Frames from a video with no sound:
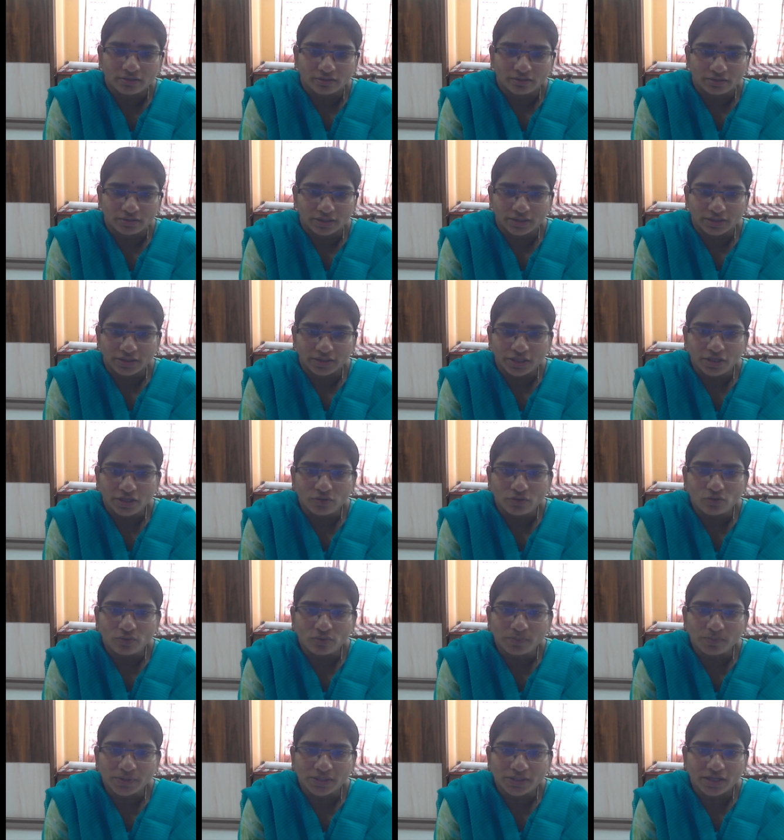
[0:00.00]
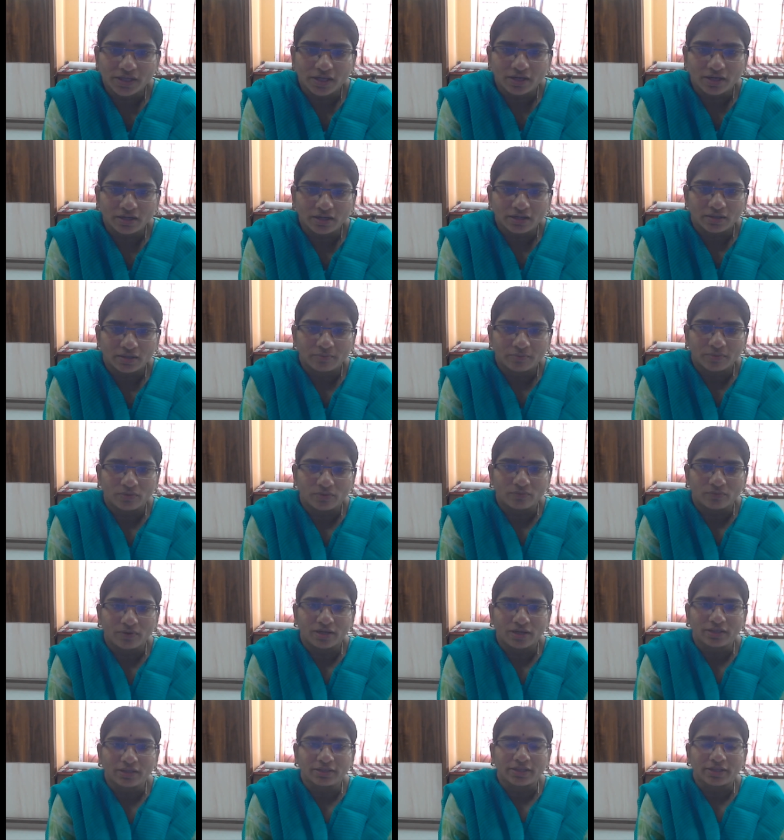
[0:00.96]
The three groups are: number
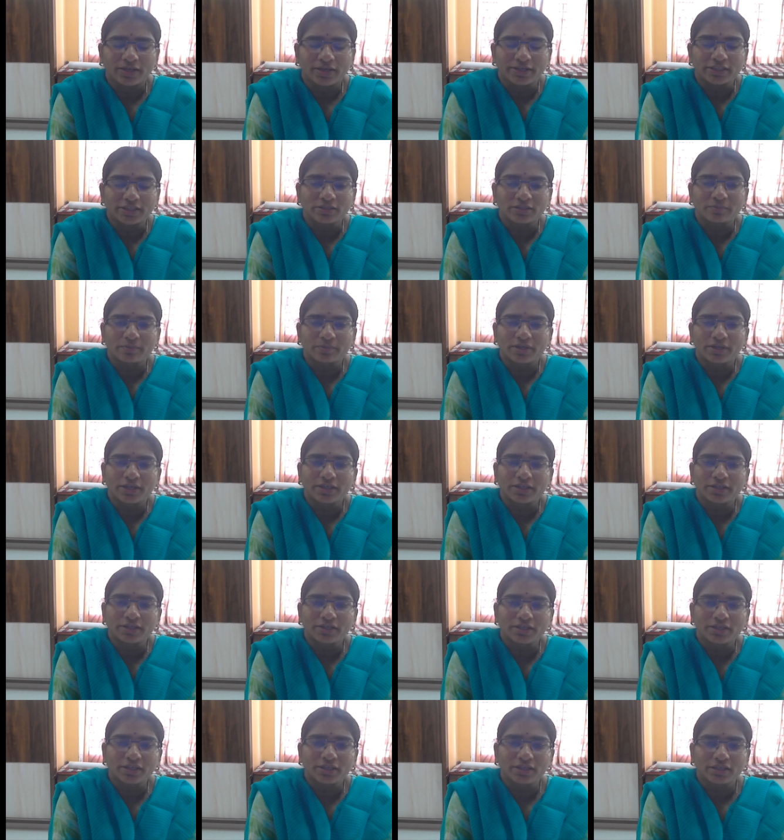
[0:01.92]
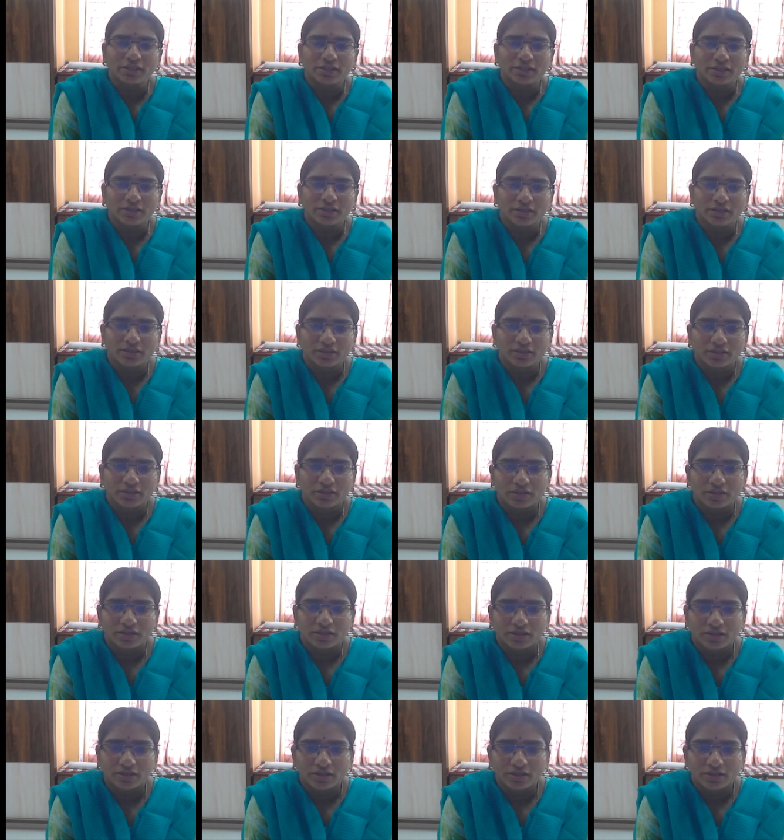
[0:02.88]
one, the respiratory,
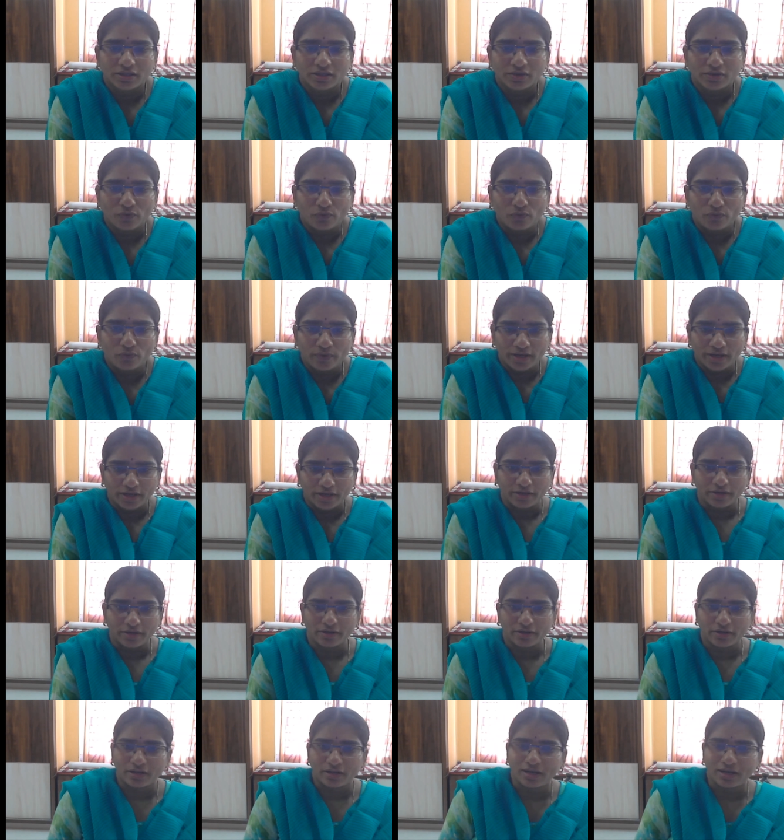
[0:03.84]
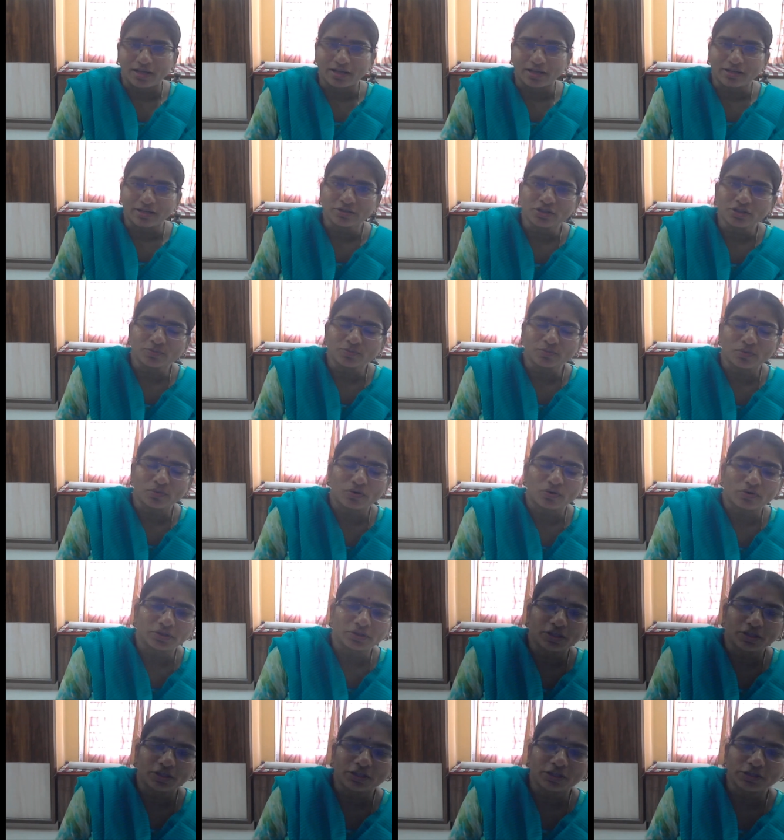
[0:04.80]
where lungs,
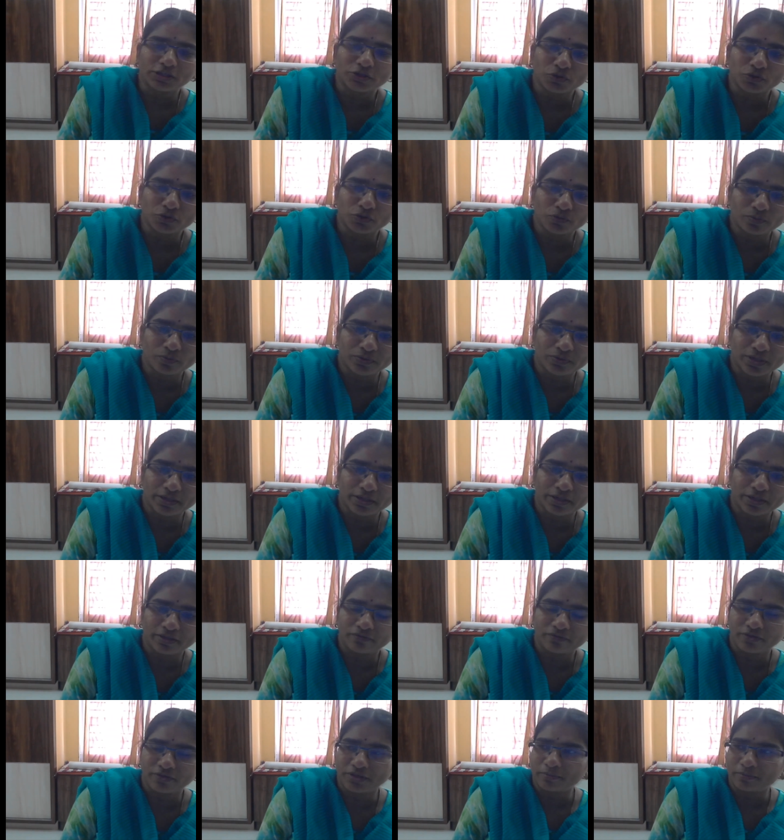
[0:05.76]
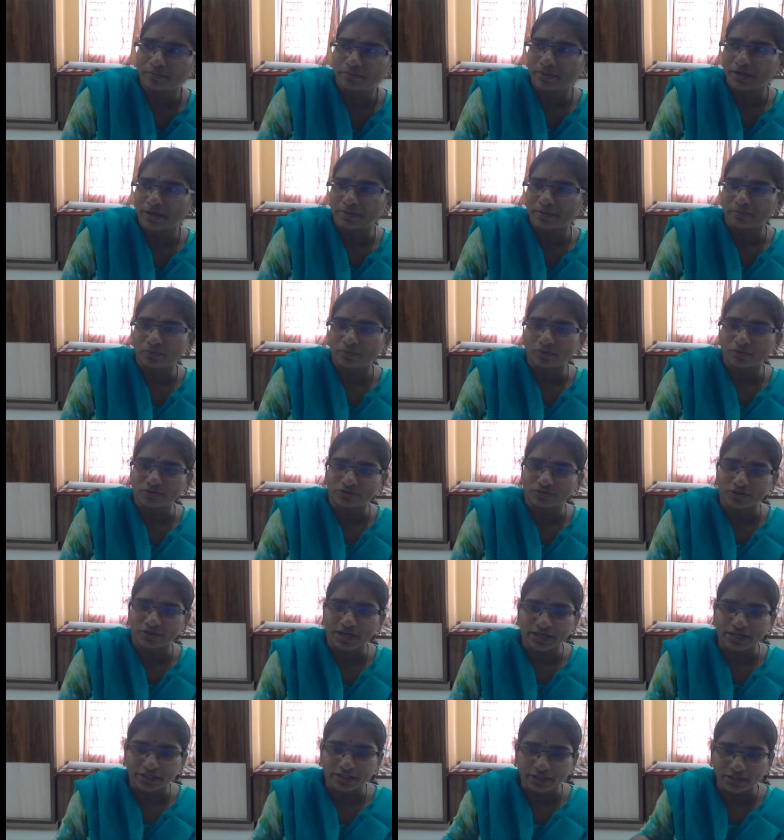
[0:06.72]
bronchial tubes, and the windpipe or
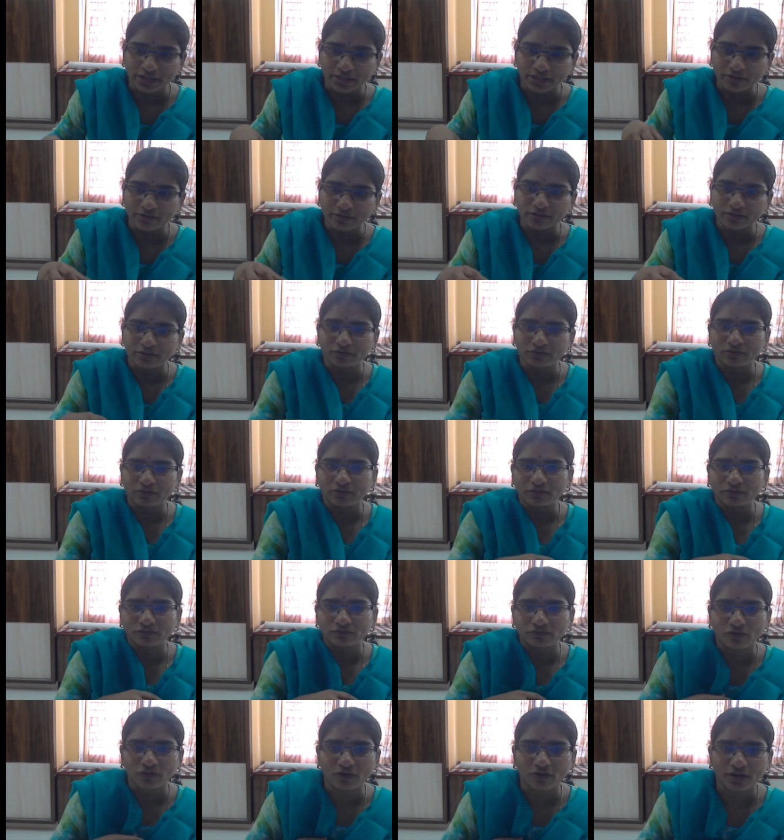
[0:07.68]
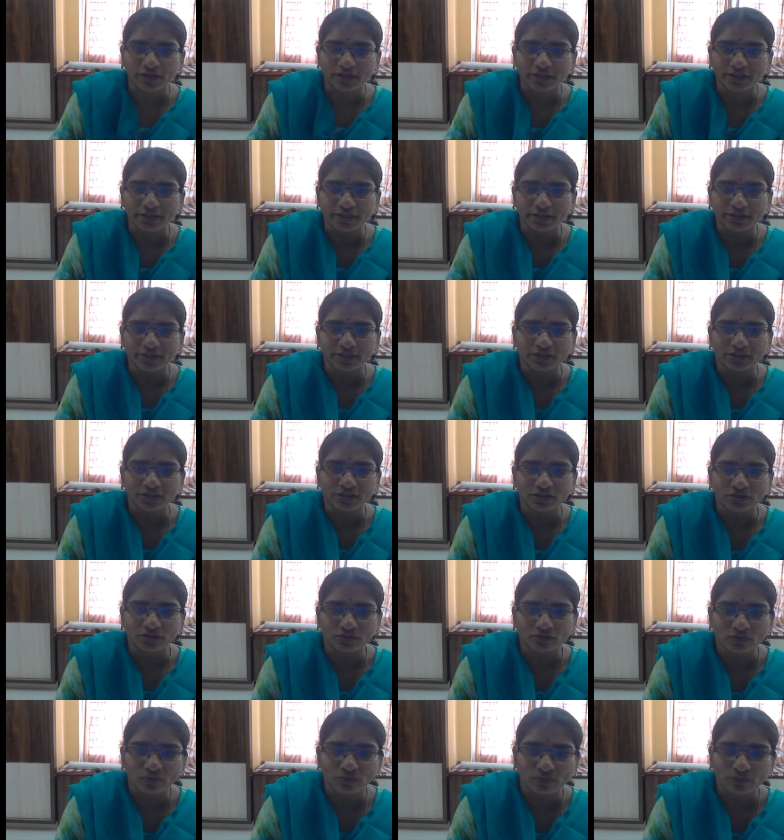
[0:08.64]
trachea fall under this
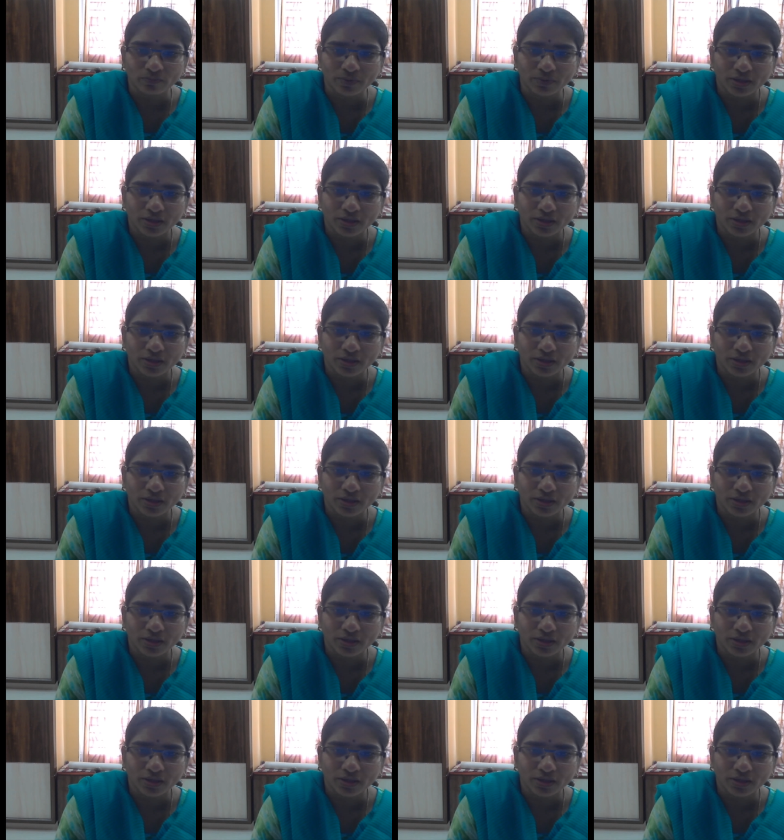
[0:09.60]
group,